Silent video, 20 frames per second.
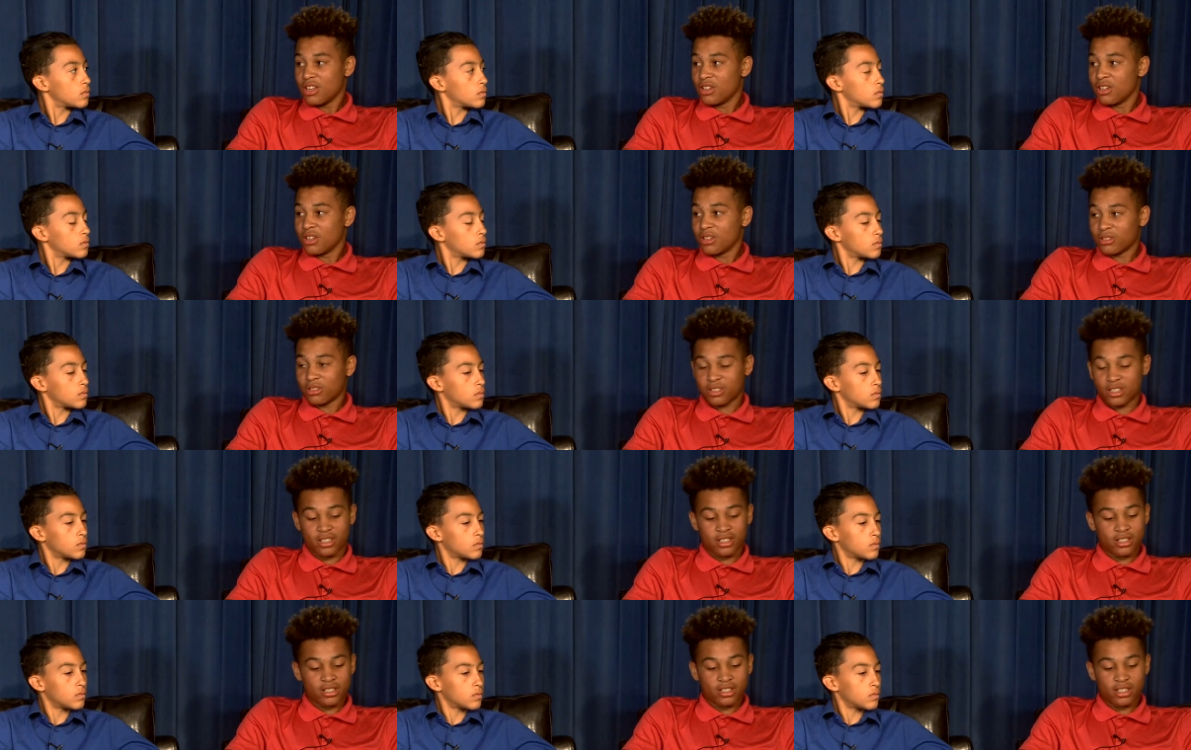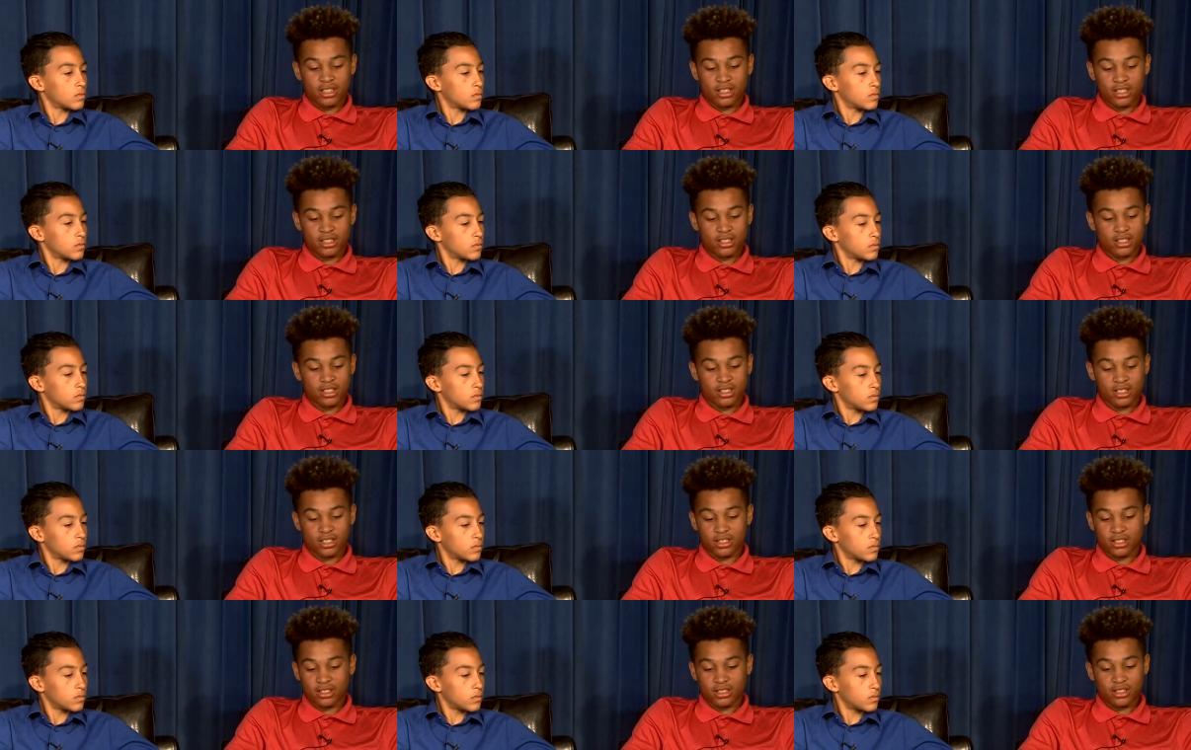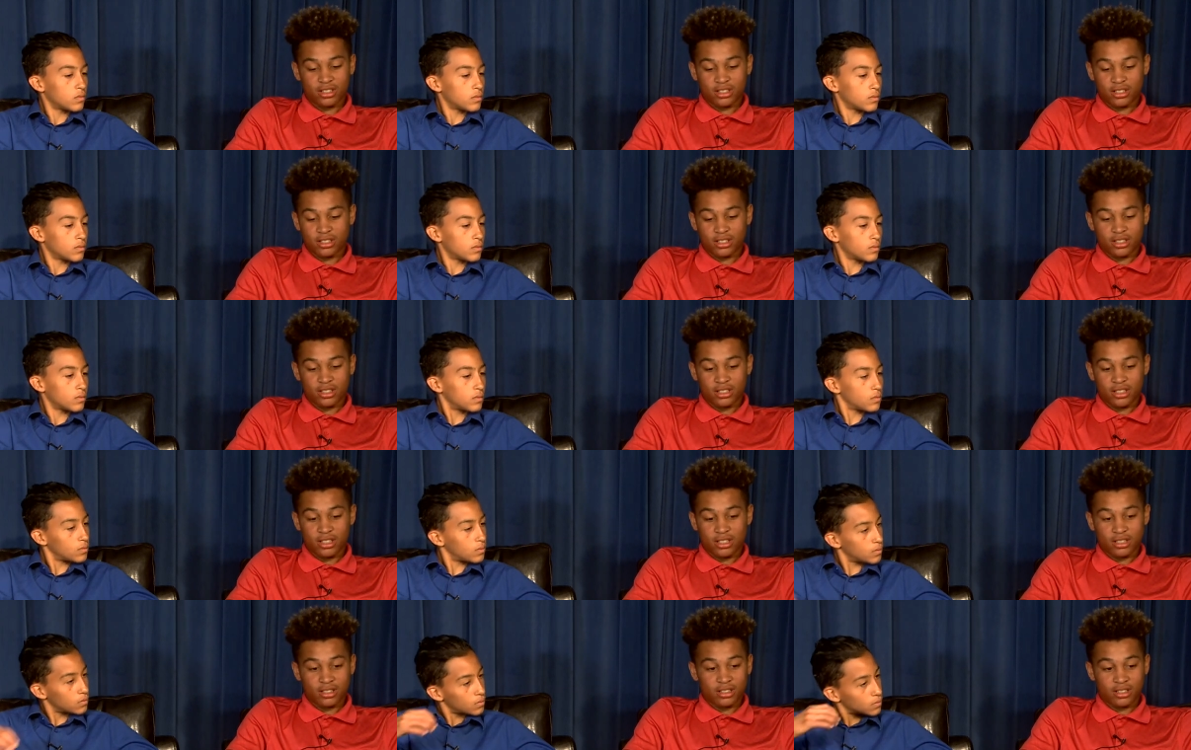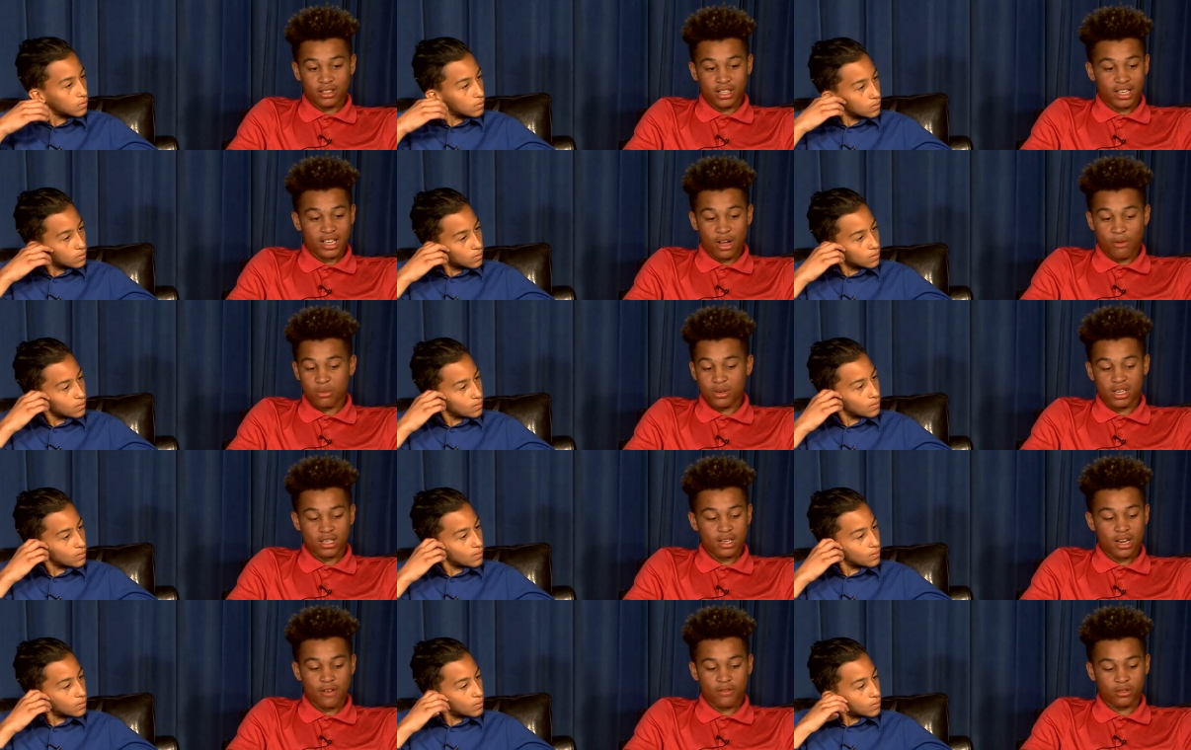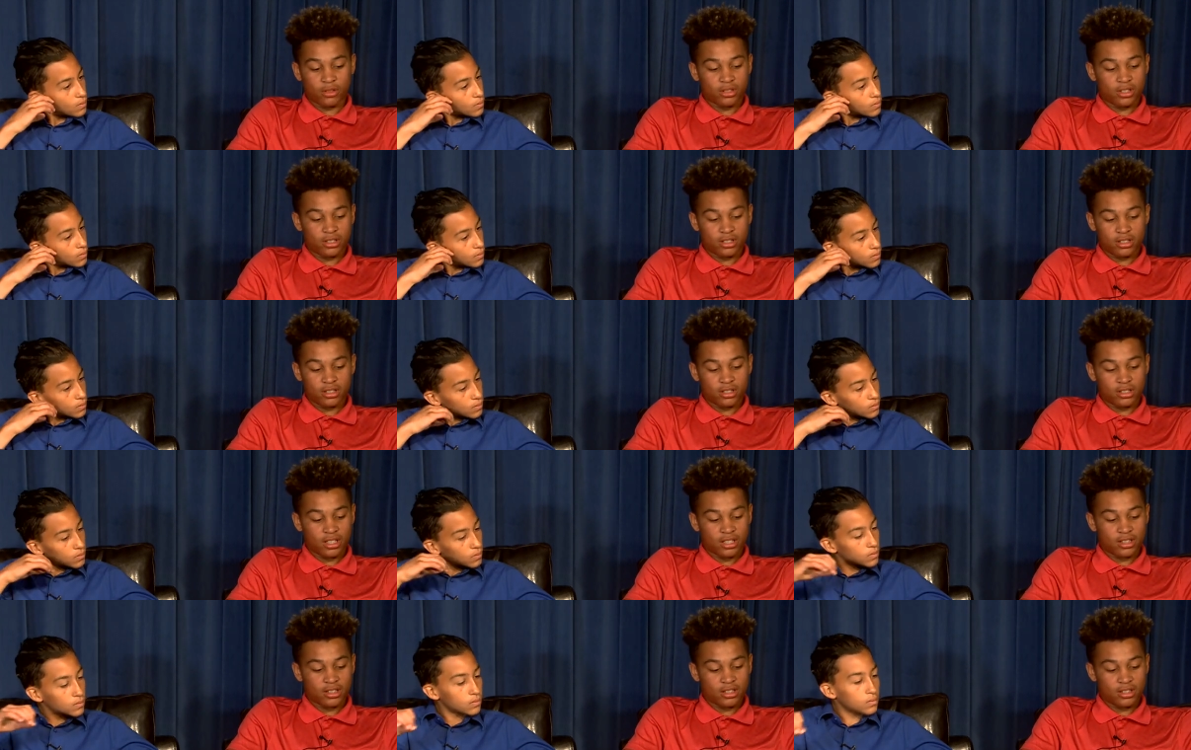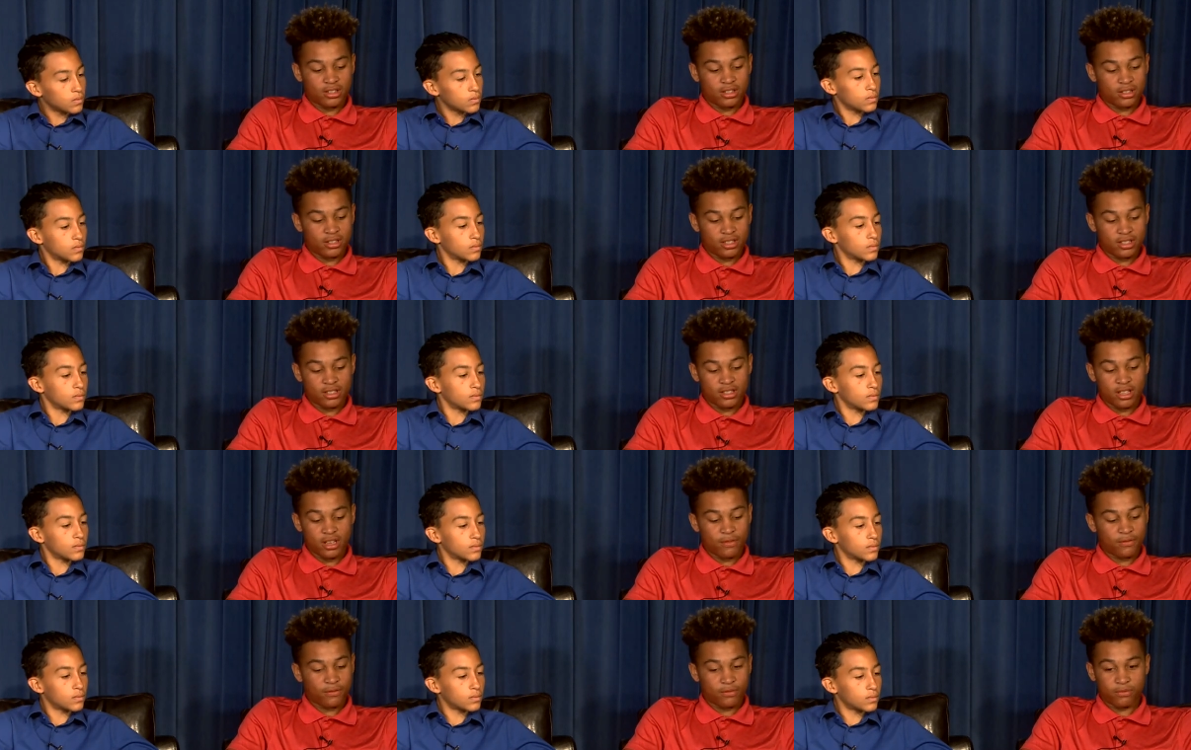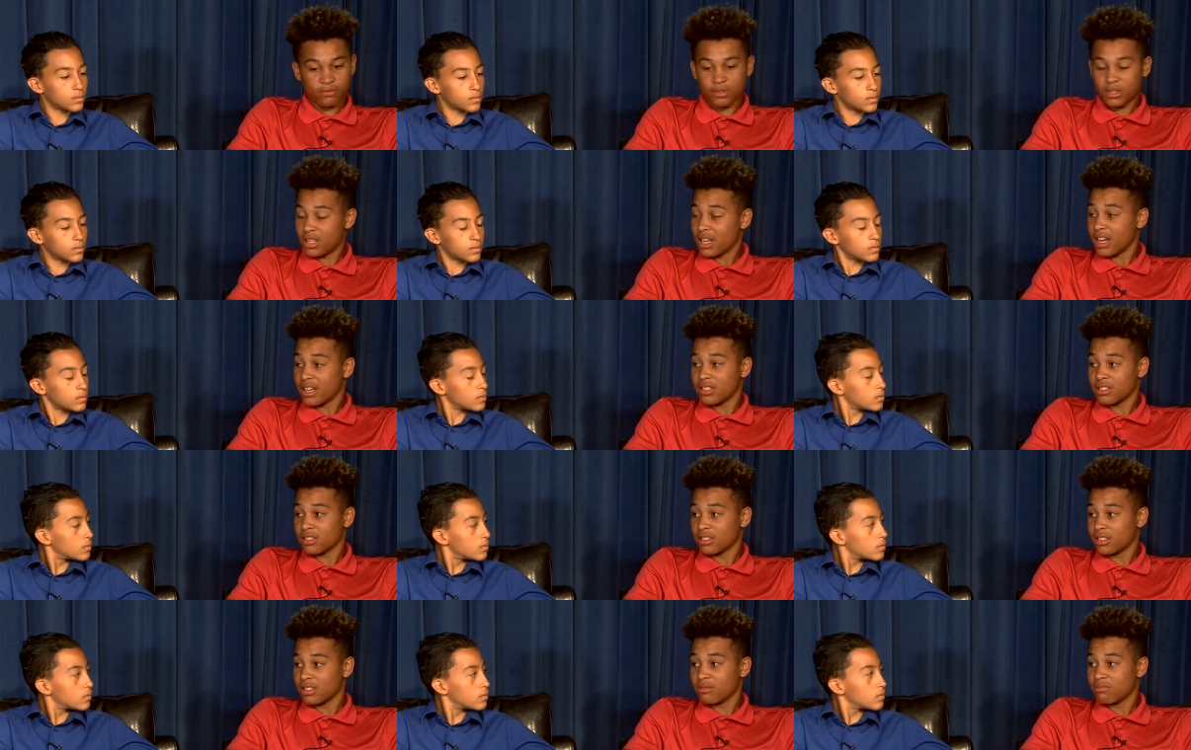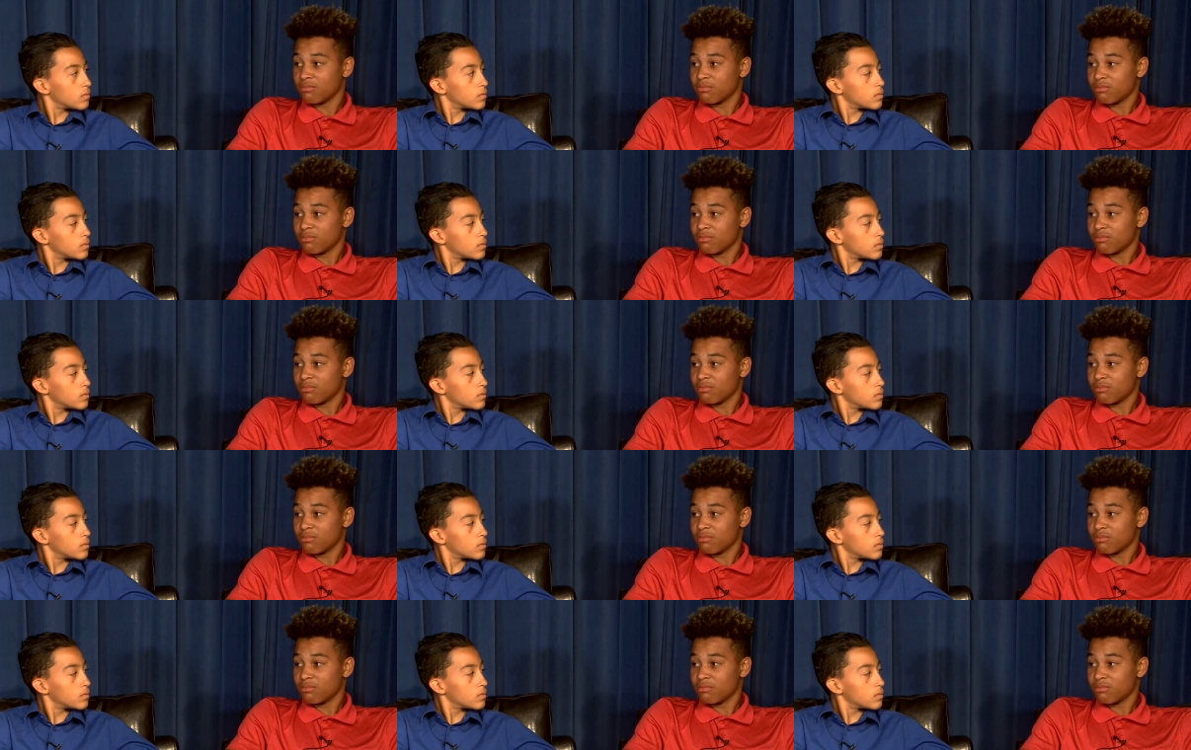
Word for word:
Speaker 1: you don't learn until like I would never learn that this stuff could actually